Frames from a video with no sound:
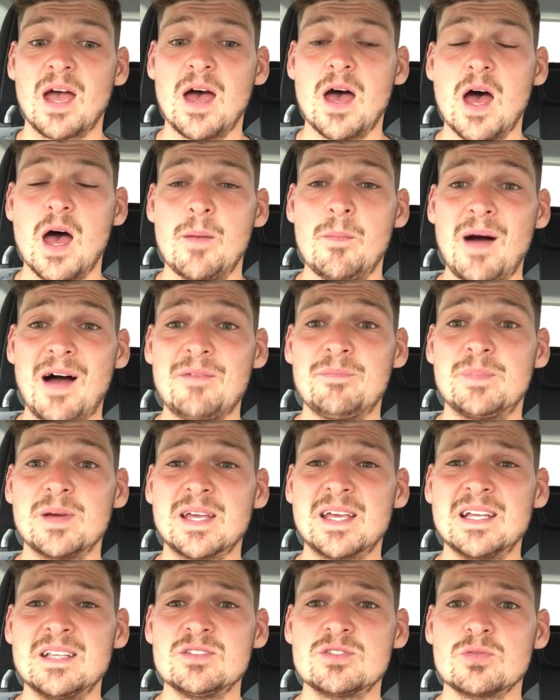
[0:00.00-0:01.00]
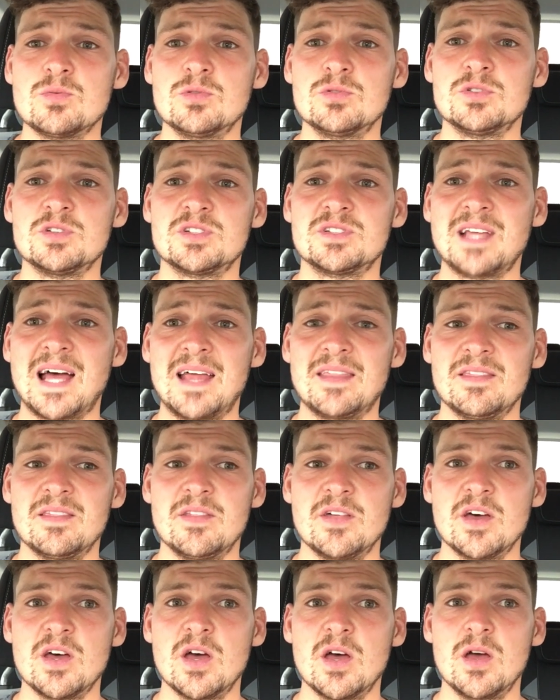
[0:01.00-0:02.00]
I've begun to
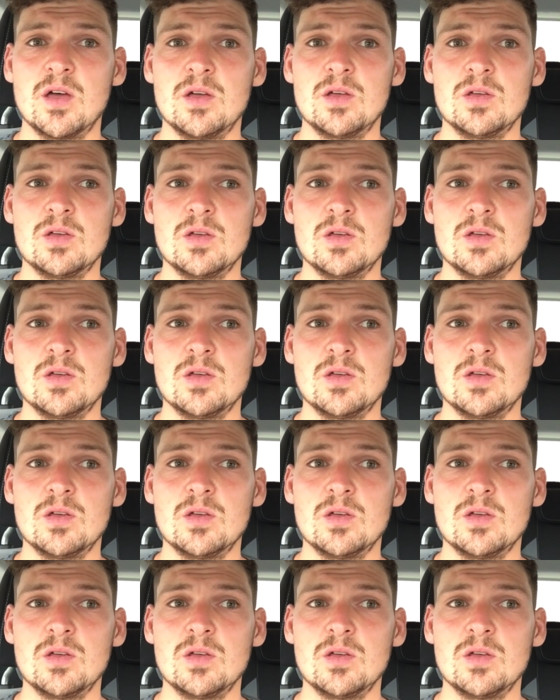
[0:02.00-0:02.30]
understand that